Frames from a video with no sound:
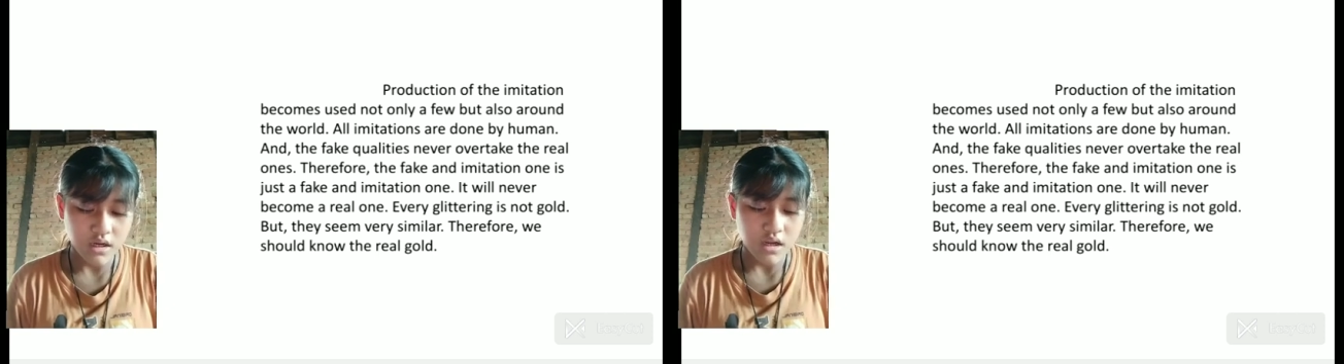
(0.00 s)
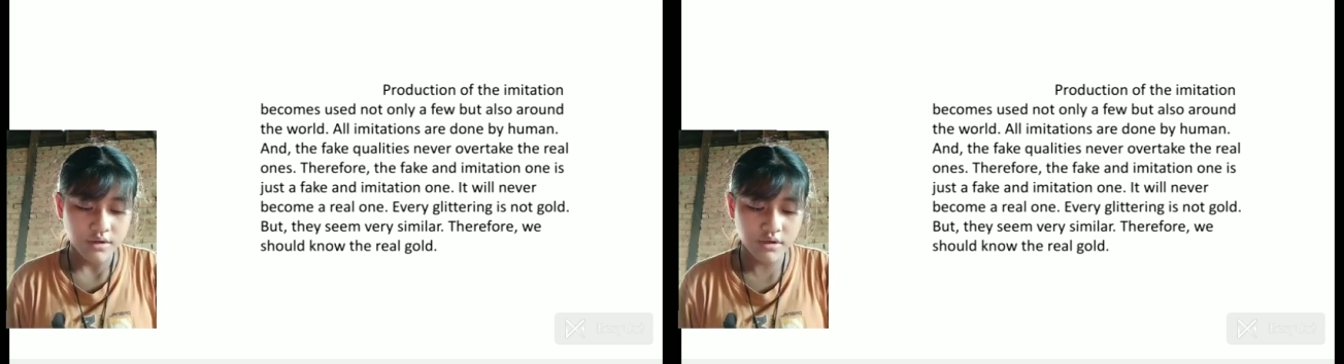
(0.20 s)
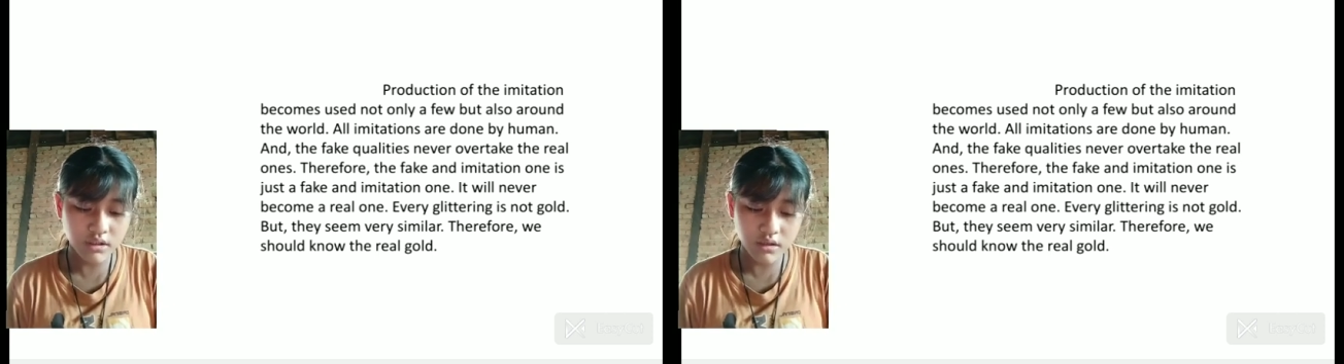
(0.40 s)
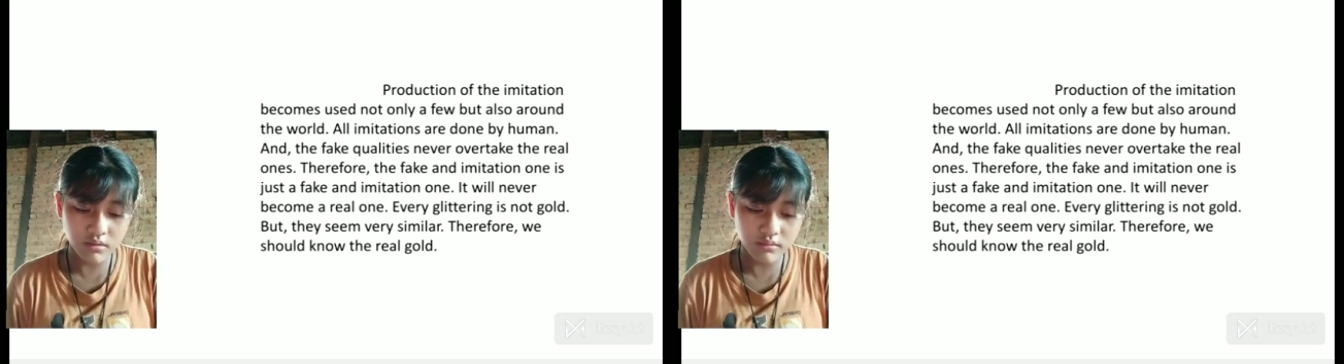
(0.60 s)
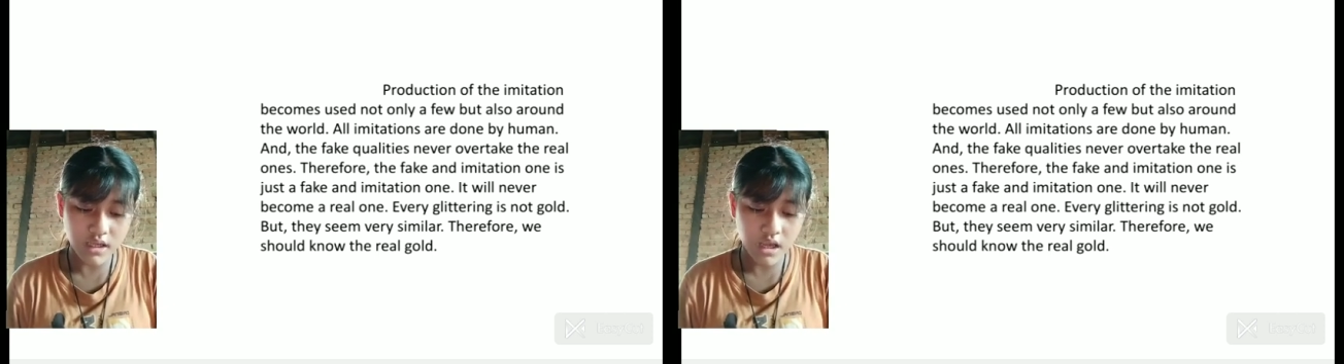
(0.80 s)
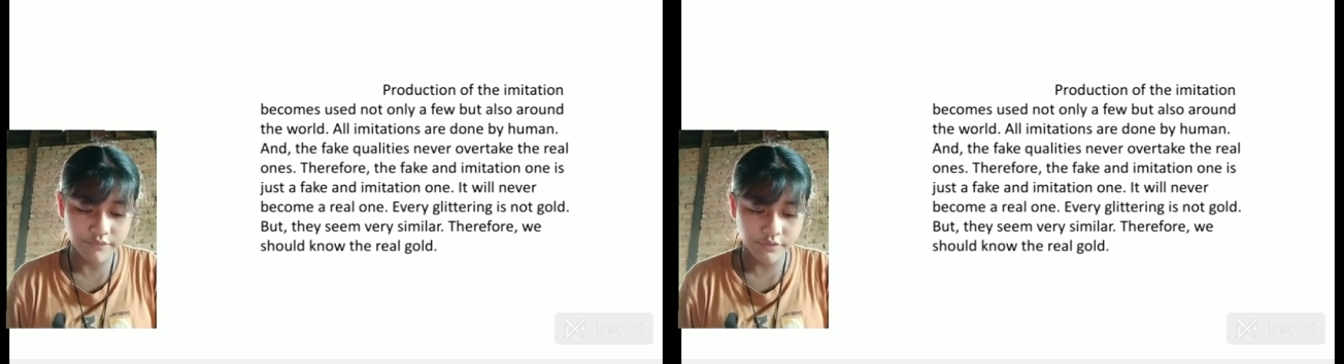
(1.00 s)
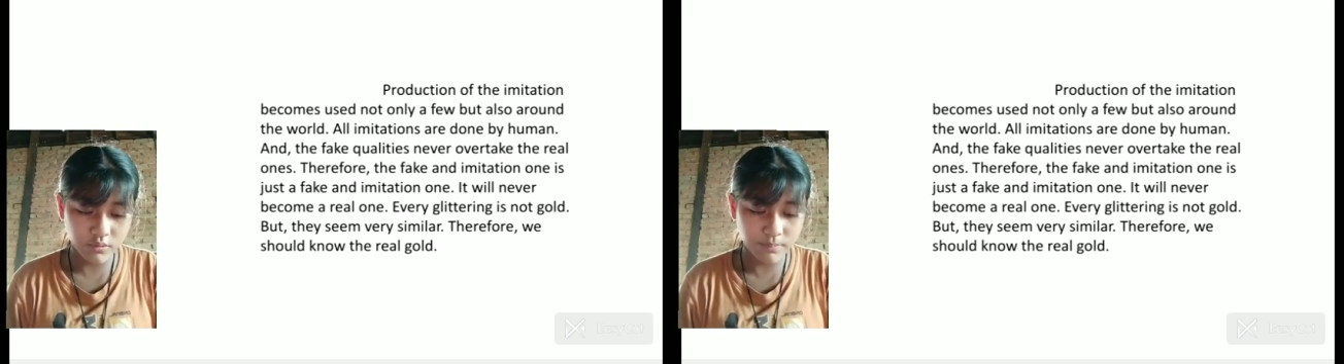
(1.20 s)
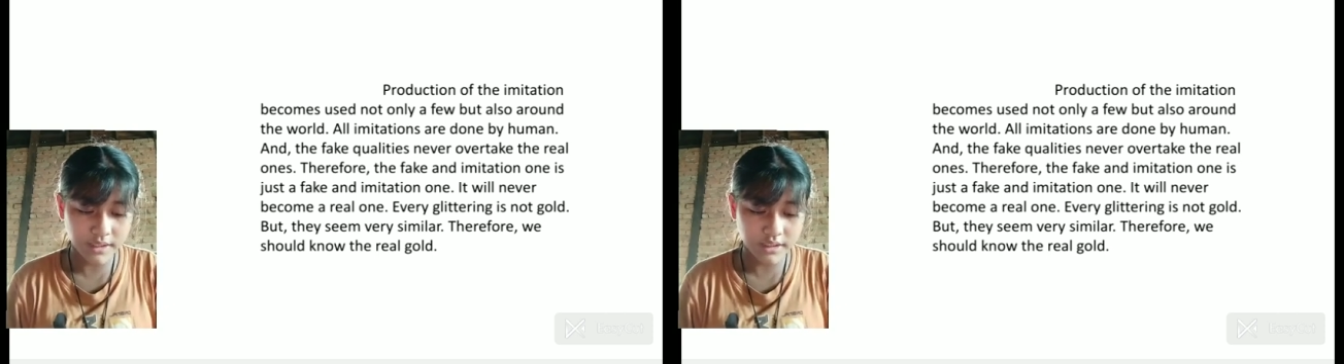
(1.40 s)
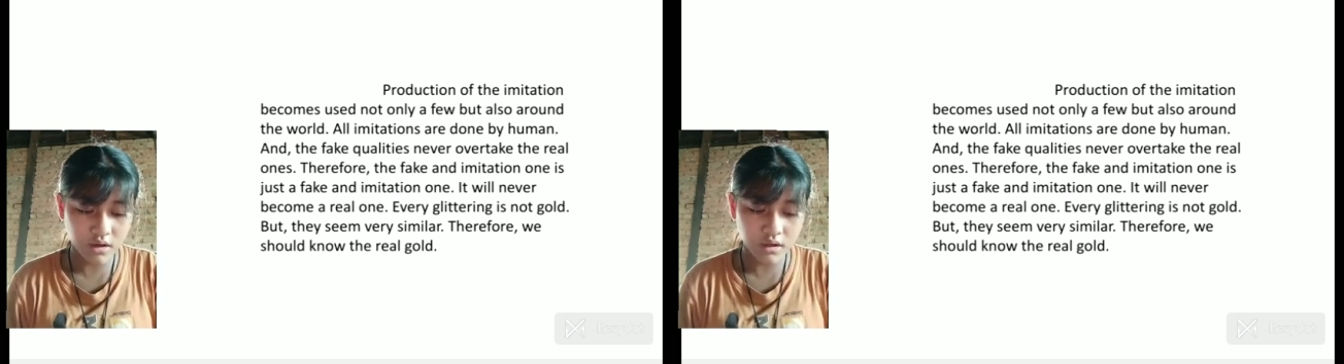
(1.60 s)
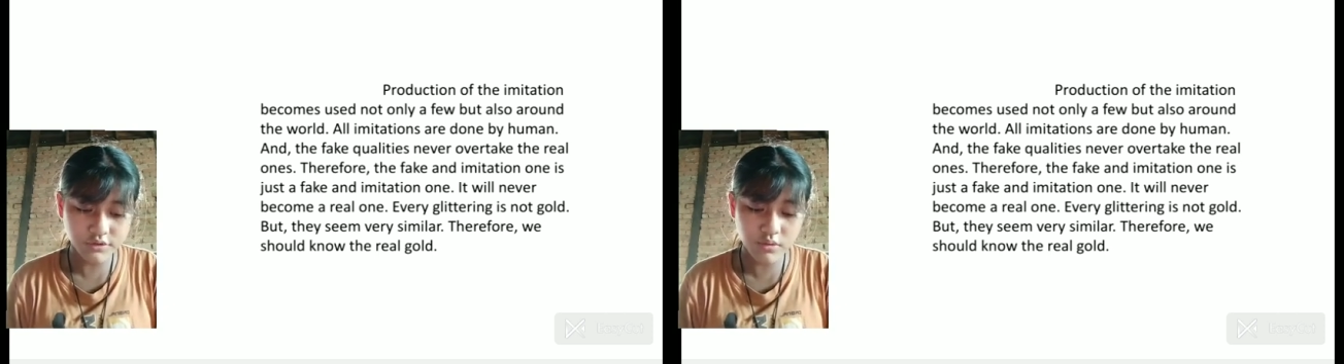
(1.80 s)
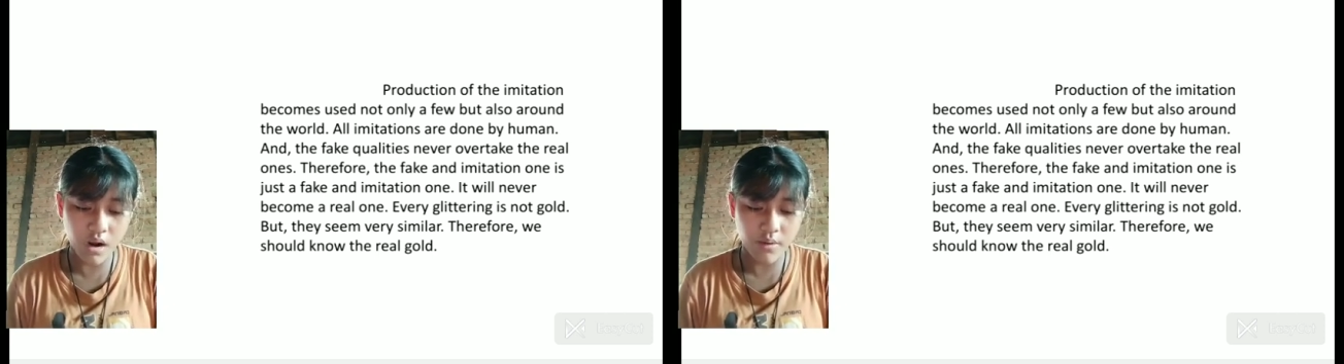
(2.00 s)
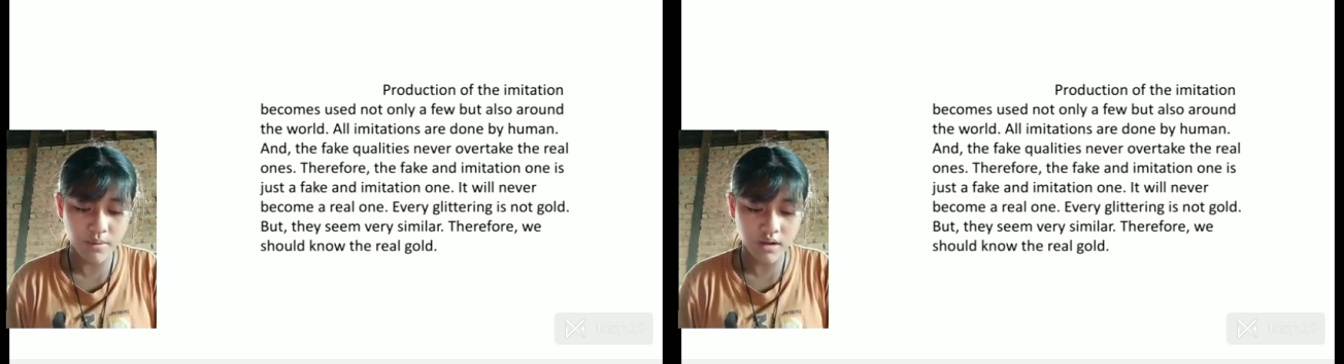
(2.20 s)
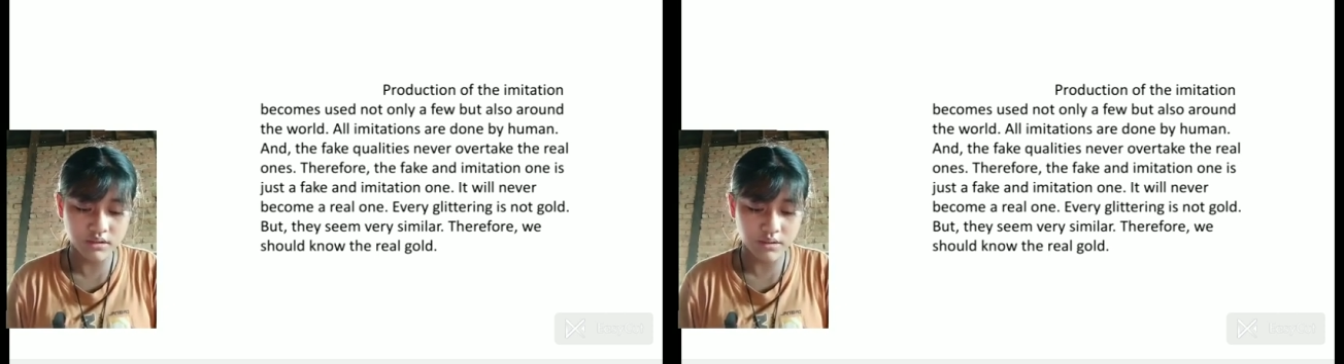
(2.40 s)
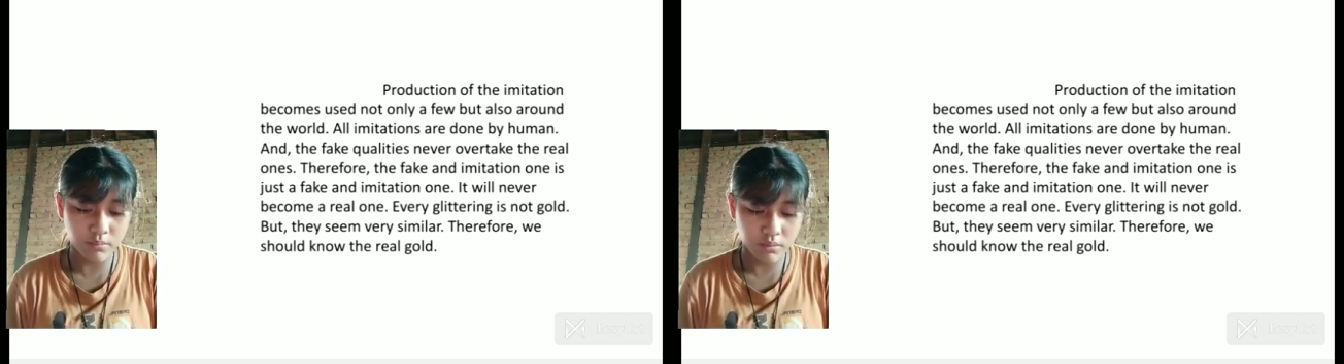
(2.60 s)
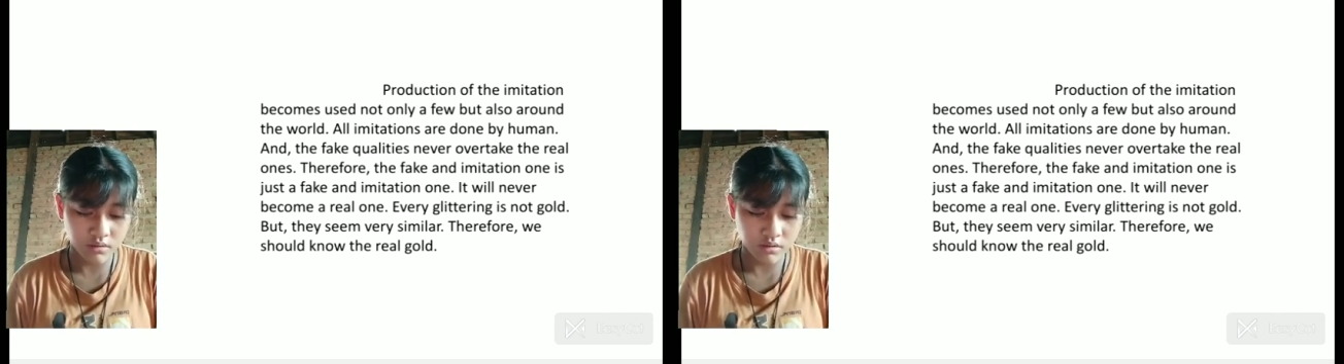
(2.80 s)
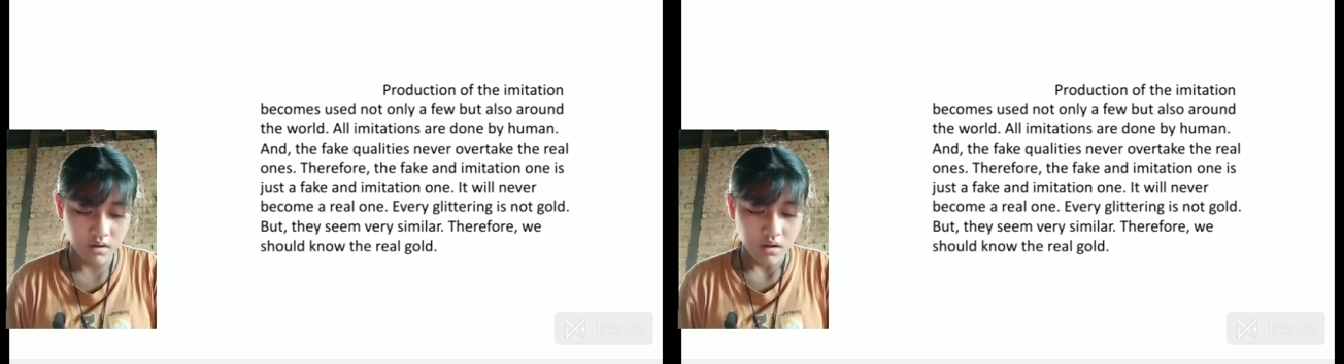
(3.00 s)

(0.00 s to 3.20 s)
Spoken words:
not only a few but also around the world.